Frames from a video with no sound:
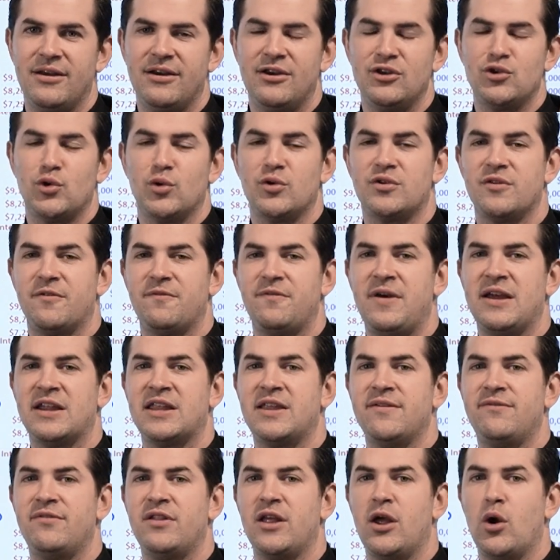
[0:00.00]
So it's
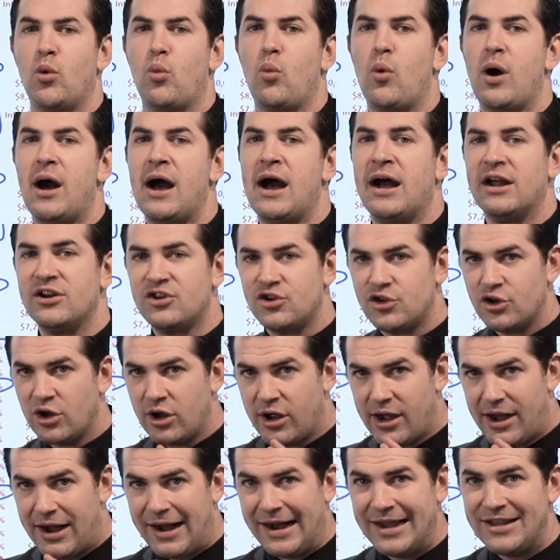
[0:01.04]
effectively a wash,
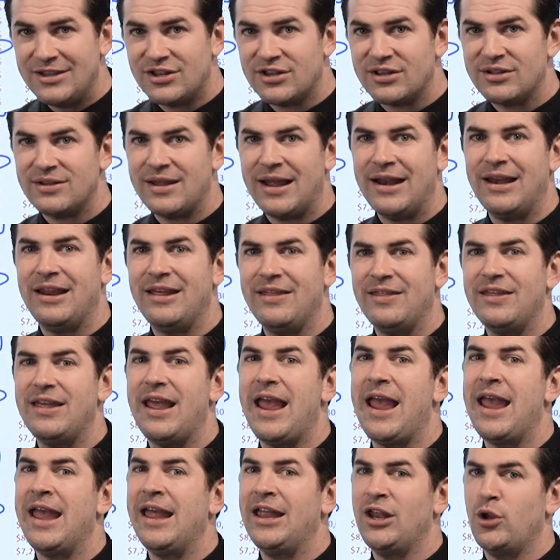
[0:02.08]
isolating the
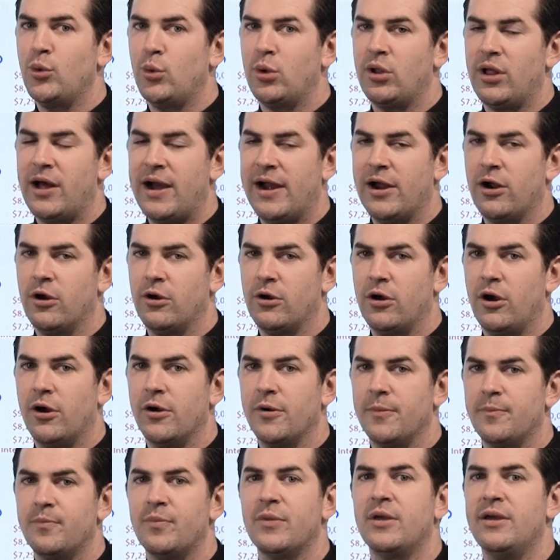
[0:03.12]
annual IRR.